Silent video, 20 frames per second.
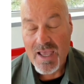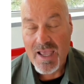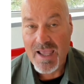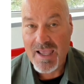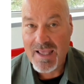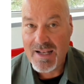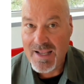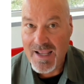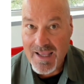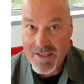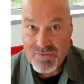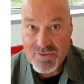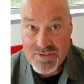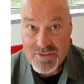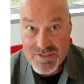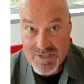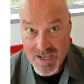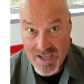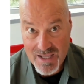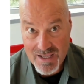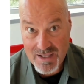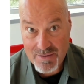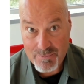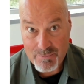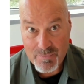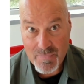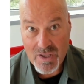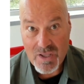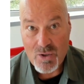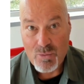and at the
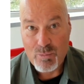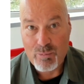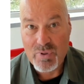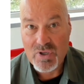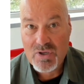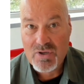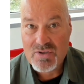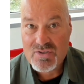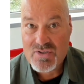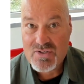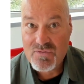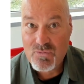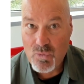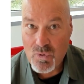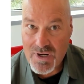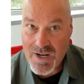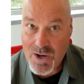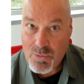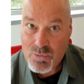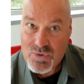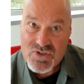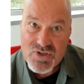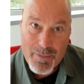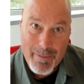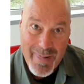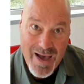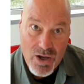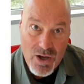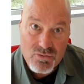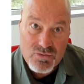time, because of what I was
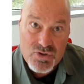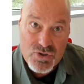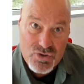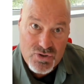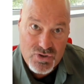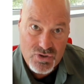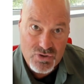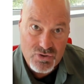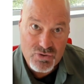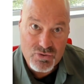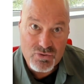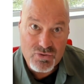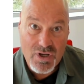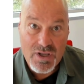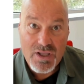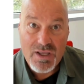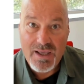about to do